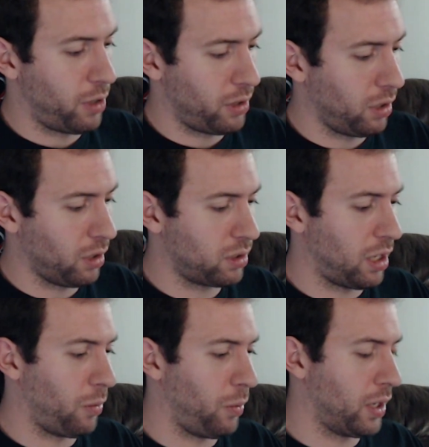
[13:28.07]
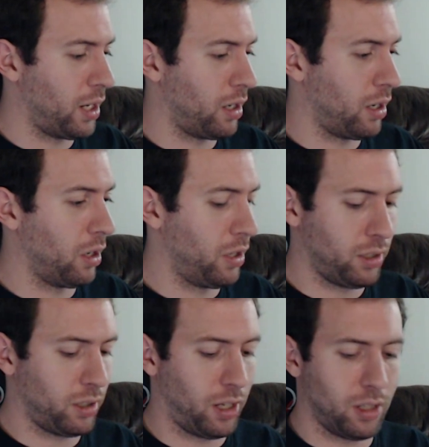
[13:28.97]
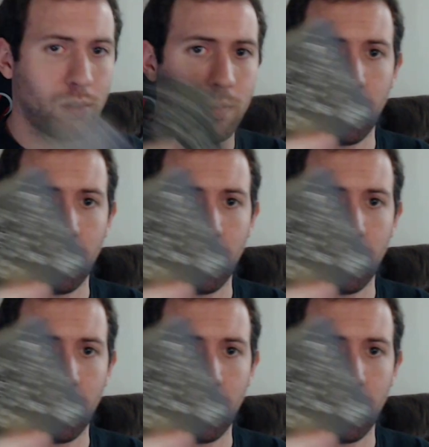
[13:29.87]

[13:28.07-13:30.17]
month looks like we got our discounts.